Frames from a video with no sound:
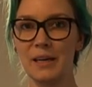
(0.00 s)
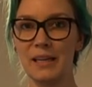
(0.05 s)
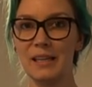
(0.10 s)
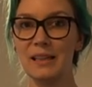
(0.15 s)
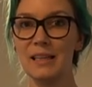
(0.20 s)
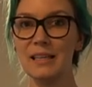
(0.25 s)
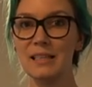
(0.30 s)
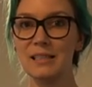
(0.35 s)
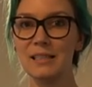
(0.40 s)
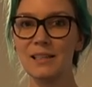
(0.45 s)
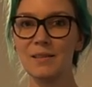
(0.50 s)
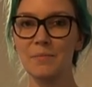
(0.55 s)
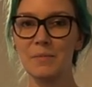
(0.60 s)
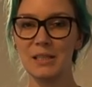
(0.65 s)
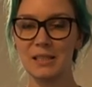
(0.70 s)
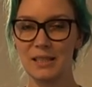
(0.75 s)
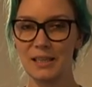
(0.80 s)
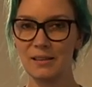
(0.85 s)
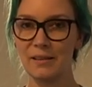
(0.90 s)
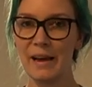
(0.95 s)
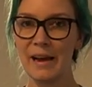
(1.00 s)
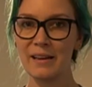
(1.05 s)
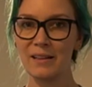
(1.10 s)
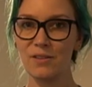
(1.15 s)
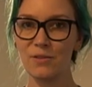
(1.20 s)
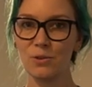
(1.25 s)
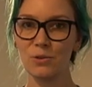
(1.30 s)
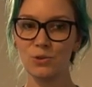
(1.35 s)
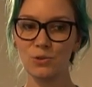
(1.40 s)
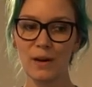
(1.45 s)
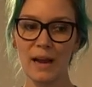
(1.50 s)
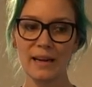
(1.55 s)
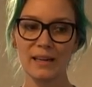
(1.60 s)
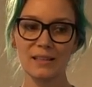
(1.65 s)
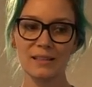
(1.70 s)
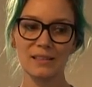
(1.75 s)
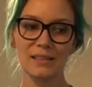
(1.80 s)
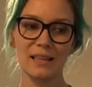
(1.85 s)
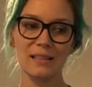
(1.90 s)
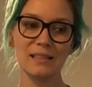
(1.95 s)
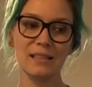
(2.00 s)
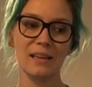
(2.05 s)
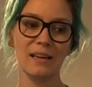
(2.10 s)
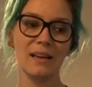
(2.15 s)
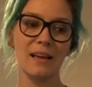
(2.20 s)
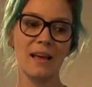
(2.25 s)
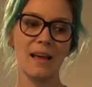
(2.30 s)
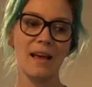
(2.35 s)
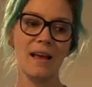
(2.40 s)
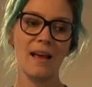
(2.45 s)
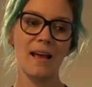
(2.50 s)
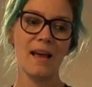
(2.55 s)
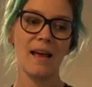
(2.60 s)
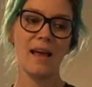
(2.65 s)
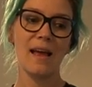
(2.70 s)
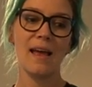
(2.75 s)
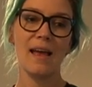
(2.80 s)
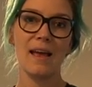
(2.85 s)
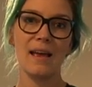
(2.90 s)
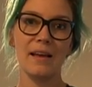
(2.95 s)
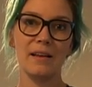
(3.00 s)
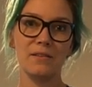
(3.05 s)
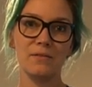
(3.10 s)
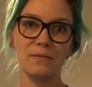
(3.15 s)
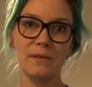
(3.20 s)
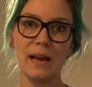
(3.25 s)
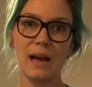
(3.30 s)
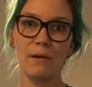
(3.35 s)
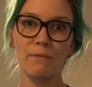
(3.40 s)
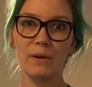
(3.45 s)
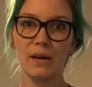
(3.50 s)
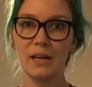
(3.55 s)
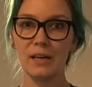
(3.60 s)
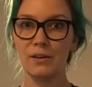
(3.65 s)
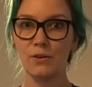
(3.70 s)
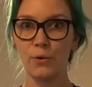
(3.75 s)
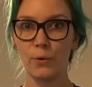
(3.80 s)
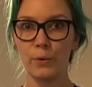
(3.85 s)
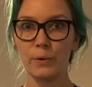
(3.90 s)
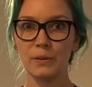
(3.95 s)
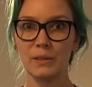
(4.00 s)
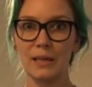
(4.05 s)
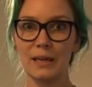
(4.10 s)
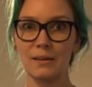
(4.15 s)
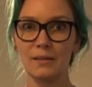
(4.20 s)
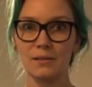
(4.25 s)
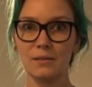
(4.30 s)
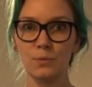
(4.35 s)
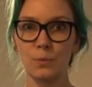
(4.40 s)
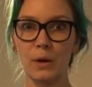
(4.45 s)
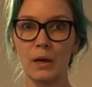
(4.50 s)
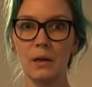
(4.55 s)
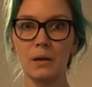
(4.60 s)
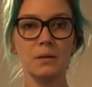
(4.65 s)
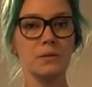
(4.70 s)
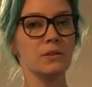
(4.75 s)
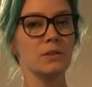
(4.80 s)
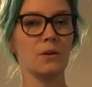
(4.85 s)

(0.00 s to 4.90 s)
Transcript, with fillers: running this in Mystic Light and through Dragon Center, and now running Corsair as well.